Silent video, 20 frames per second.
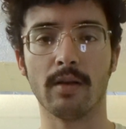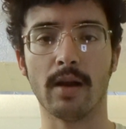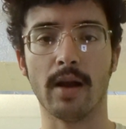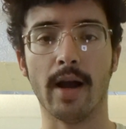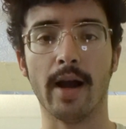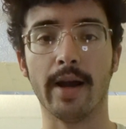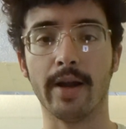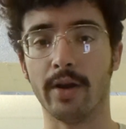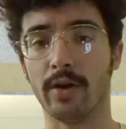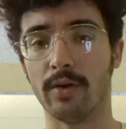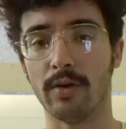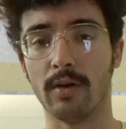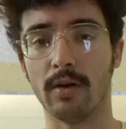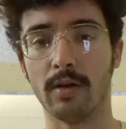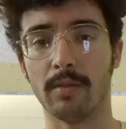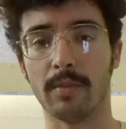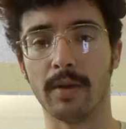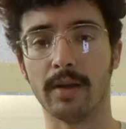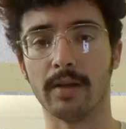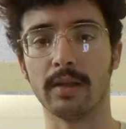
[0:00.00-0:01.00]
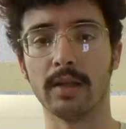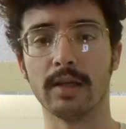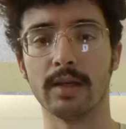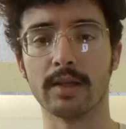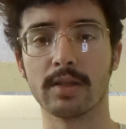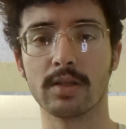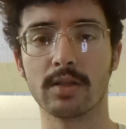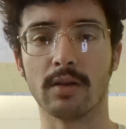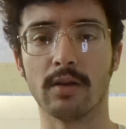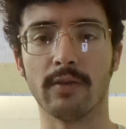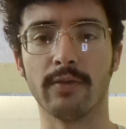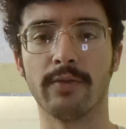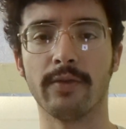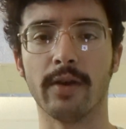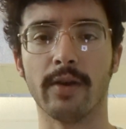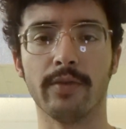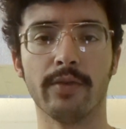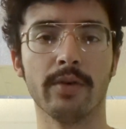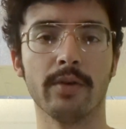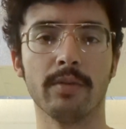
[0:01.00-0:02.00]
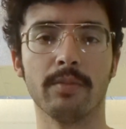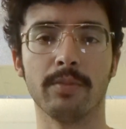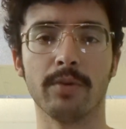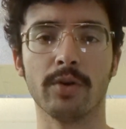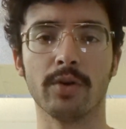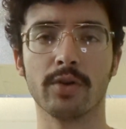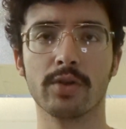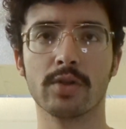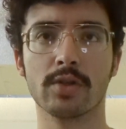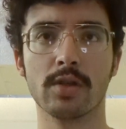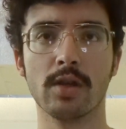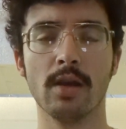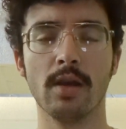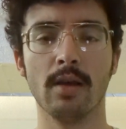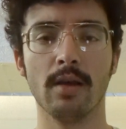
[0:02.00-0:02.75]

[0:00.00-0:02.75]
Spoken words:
higher on my list of favorite books,